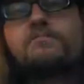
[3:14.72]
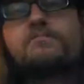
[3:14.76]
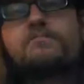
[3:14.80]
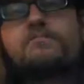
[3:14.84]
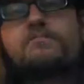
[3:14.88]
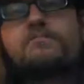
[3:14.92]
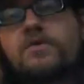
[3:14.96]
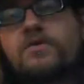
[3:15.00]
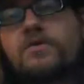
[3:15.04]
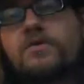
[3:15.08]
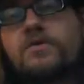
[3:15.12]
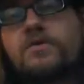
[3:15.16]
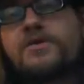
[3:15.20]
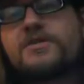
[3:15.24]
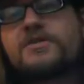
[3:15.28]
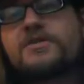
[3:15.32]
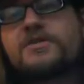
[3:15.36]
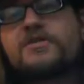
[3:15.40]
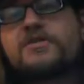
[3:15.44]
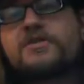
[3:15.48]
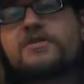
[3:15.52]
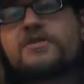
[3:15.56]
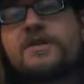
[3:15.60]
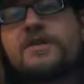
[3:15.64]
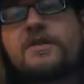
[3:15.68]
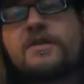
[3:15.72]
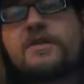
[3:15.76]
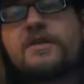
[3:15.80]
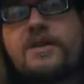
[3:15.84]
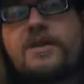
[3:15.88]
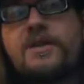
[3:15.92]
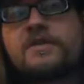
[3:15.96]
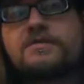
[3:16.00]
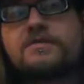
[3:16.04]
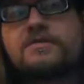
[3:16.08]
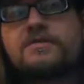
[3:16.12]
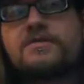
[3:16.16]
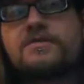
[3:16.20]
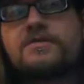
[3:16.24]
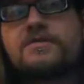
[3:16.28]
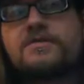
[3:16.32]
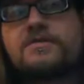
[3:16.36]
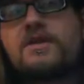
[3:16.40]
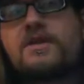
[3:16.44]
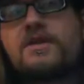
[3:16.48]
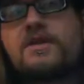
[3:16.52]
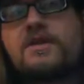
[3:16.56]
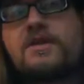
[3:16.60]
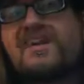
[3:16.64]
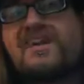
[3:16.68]
ponk them into the side of the hands.
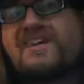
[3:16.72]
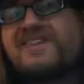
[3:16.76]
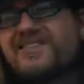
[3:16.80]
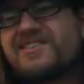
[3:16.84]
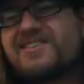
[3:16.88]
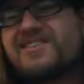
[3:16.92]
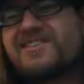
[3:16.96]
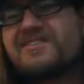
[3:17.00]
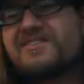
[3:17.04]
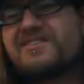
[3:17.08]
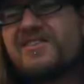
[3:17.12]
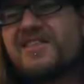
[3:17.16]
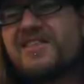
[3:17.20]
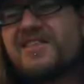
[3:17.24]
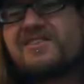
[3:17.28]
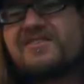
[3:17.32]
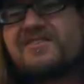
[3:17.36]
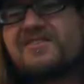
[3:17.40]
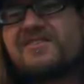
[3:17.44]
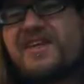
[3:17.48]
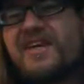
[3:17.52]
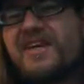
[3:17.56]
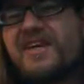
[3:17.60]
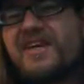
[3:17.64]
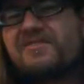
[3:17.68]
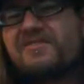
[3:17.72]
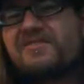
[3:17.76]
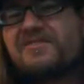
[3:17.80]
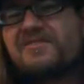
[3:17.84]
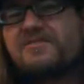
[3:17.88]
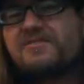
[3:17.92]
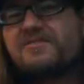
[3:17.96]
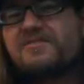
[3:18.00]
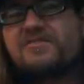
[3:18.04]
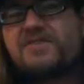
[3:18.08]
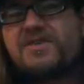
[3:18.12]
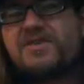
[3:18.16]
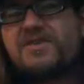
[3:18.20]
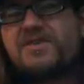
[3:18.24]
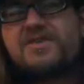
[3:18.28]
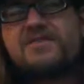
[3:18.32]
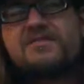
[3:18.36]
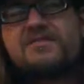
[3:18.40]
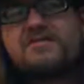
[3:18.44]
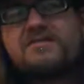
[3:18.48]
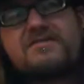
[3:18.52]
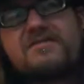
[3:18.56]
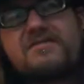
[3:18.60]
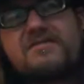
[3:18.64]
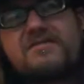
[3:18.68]
It does look a little daft, but
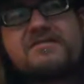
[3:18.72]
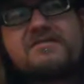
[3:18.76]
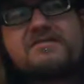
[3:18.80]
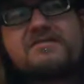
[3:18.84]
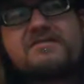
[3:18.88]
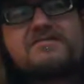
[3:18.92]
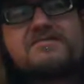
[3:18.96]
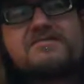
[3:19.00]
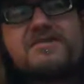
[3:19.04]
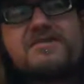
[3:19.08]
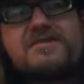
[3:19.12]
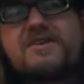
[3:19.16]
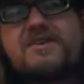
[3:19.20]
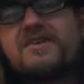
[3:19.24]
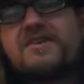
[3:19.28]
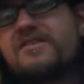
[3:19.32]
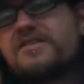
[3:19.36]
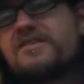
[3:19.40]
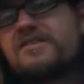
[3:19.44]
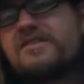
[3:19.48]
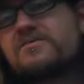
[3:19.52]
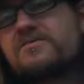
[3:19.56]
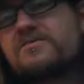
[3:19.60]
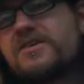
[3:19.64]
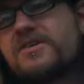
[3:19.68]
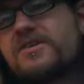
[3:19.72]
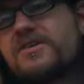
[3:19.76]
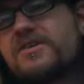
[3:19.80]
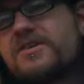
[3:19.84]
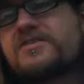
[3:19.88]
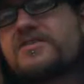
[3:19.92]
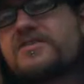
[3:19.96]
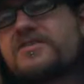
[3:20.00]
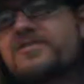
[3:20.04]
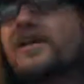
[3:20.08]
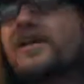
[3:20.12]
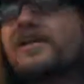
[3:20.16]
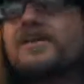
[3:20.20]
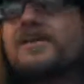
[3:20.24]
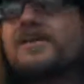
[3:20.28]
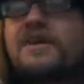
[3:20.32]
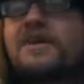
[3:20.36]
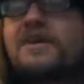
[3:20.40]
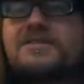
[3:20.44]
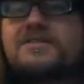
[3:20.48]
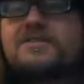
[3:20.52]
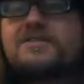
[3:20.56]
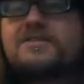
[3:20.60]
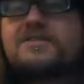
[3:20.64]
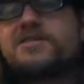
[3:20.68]
it kind of works, and
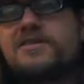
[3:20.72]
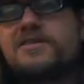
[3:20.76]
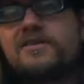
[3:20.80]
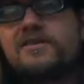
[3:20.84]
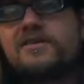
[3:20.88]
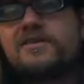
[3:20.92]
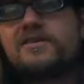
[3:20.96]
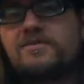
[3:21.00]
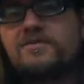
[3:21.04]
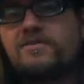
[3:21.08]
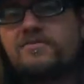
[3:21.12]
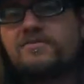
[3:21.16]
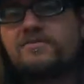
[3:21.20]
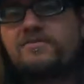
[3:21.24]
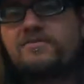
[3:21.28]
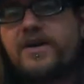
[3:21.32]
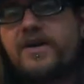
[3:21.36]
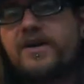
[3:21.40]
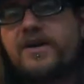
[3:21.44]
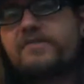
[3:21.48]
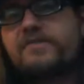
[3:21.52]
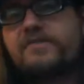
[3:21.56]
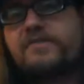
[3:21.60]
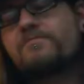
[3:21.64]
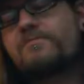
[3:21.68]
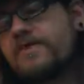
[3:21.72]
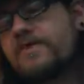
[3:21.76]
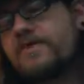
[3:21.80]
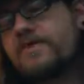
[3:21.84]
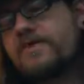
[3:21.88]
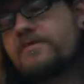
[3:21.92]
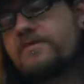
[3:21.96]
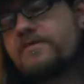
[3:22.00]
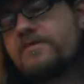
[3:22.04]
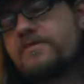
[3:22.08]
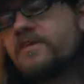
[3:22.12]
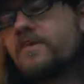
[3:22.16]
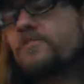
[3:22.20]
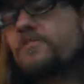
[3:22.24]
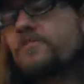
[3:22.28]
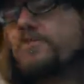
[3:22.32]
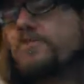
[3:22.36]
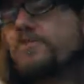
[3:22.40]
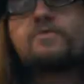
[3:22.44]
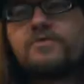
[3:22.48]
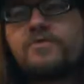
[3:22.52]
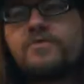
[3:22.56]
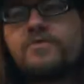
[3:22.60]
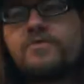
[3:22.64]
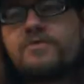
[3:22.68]
yes, the missiles do fire and blind people.
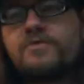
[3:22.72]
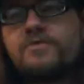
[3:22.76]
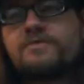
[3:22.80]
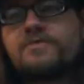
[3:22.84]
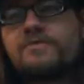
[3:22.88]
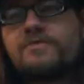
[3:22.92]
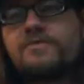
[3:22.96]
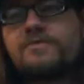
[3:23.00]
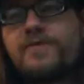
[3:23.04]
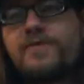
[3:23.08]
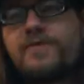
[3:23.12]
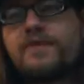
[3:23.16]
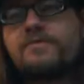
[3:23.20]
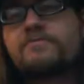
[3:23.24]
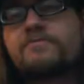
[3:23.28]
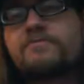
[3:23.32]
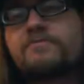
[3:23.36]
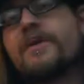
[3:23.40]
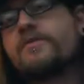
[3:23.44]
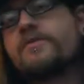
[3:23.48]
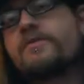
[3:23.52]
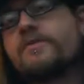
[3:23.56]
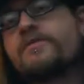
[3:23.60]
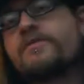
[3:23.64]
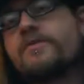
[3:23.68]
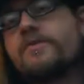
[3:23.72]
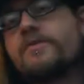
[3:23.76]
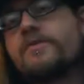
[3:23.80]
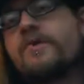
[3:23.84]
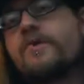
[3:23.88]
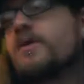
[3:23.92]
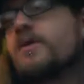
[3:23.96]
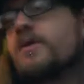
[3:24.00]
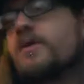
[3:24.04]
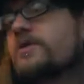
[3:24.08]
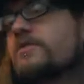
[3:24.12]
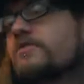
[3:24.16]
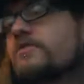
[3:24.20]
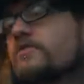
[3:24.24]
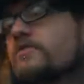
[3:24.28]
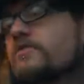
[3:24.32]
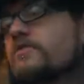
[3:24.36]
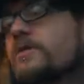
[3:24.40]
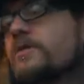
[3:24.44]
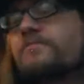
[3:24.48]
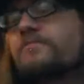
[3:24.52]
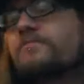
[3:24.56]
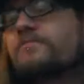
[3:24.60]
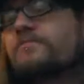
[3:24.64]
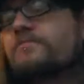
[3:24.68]
Problems abound, however,
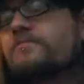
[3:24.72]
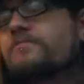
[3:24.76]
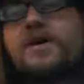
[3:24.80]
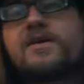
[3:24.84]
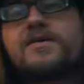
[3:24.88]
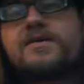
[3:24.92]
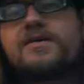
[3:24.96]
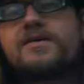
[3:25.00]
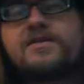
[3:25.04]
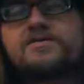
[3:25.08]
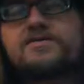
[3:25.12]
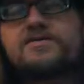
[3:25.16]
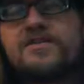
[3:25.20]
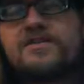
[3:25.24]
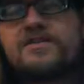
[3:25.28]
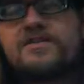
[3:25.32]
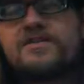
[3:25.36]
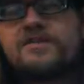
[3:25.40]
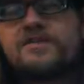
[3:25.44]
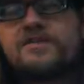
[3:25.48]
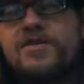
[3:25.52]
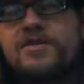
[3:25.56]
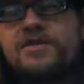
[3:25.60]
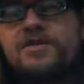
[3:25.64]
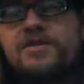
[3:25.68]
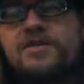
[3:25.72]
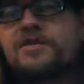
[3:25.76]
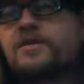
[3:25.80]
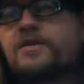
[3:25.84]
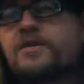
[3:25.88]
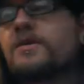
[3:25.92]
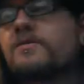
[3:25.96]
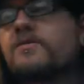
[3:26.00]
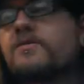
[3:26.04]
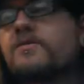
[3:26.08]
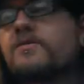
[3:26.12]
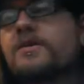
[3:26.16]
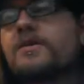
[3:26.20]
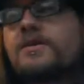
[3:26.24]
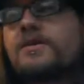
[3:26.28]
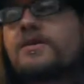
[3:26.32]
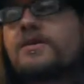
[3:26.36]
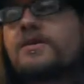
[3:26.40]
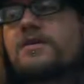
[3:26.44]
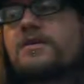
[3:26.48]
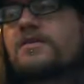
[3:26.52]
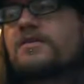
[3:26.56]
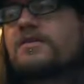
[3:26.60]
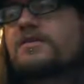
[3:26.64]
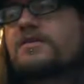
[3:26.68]
with part of the transformation gimmick.
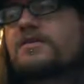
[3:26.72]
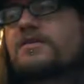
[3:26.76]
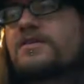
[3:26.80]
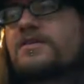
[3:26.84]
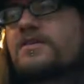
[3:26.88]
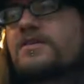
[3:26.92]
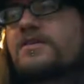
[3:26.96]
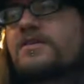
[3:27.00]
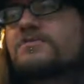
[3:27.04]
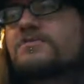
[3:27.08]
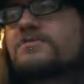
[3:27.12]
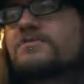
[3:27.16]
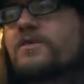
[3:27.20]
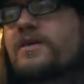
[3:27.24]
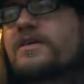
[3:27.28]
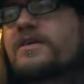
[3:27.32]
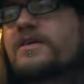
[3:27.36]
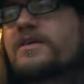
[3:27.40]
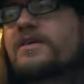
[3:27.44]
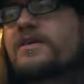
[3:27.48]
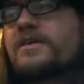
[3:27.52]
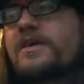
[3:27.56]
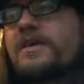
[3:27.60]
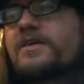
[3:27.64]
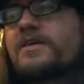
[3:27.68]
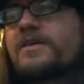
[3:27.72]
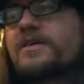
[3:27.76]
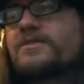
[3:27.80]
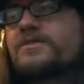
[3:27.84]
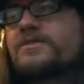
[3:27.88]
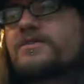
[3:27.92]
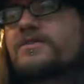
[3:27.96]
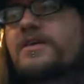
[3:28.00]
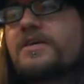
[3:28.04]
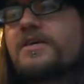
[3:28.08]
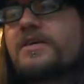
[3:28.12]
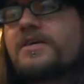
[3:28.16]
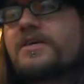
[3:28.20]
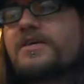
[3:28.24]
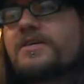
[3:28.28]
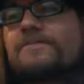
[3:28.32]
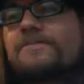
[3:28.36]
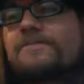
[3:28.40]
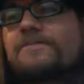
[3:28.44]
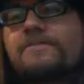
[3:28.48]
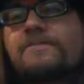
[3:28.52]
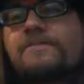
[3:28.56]
You see, these wing sections here